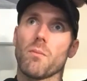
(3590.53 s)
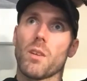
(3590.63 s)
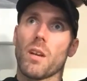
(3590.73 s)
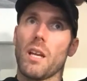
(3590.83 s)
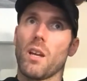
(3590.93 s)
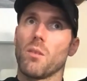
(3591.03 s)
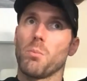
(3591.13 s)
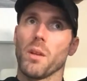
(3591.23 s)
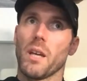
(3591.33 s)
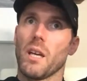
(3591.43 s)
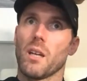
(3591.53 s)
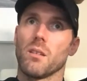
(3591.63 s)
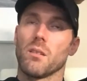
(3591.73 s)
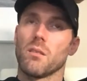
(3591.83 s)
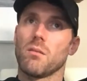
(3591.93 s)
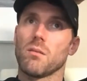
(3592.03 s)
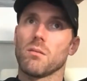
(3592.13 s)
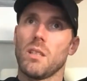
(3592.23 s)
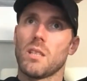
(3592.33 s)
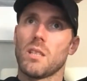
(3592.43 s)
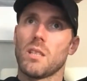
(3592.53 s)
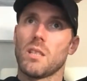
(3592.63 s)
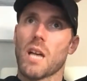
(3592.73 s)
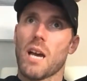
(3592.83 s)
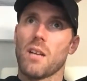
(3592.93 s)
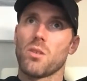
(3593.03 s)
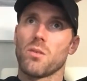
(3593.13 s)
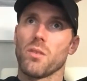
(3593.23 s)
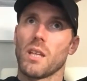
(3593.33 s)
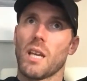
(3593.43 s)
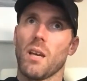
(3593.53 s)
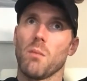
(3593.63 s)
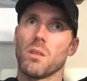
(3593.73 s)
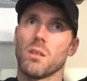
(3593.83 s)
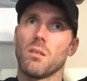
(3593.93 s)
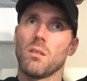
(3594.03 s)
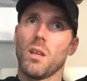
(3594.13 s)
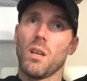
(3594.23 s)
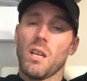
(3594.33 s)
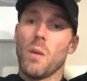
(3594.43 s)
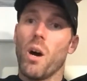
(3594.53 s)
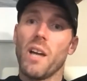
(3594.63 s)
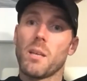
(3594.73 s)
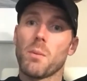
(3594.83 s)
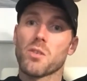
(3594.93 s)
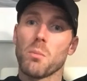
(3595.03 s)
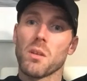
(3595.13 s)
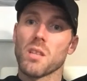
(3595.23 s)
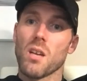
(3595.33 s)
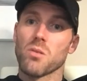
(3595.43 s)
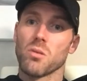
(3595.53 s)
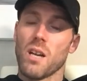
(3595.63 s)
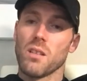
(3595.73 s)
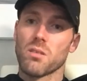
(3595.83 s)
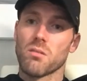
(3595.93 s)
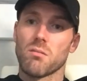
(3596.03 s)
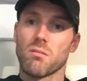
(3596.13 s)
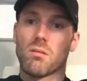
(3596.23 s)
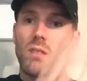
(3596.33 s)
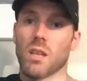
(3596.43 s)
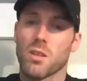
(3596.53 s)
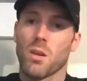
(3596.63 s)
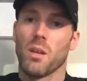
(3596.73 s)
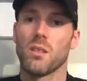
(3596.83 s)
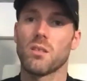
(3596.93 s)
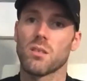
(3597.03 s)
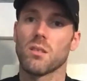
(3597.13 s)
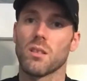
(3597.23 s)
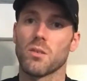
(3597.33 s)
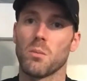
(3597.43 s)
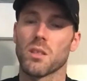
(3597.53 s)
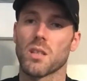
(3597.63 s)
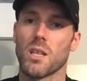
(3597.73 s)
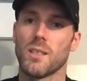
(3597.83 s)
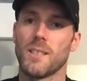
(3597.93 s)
great young player, and he's attitude for the game. He wanted to be a superstar, so that's how he is, a superstar.